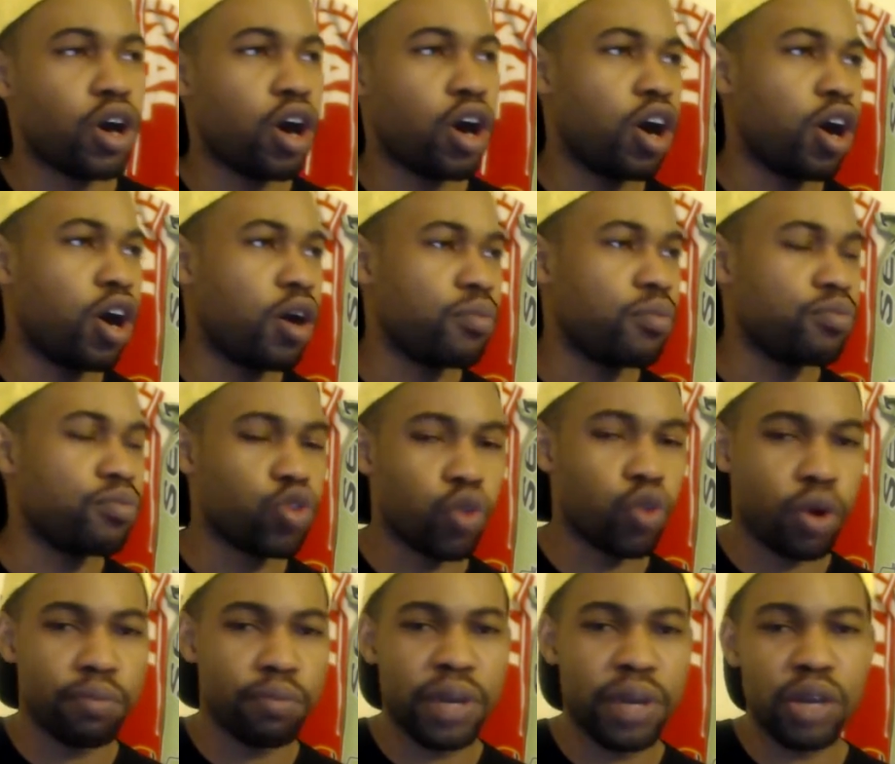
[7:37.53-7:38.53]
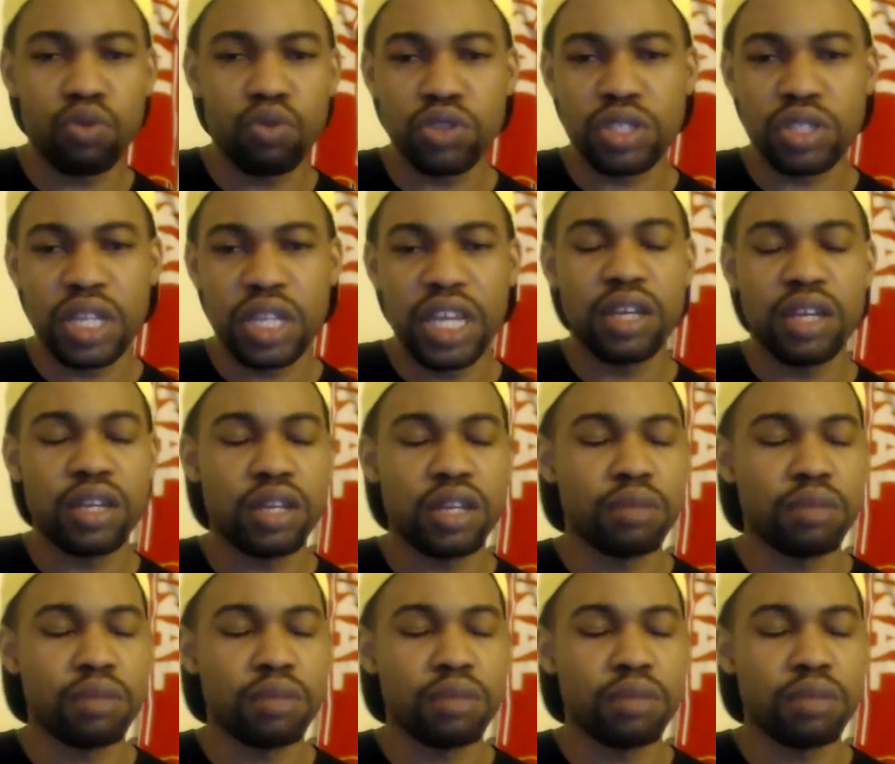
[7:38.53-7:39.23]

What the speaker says: Dortmund, who was leading in the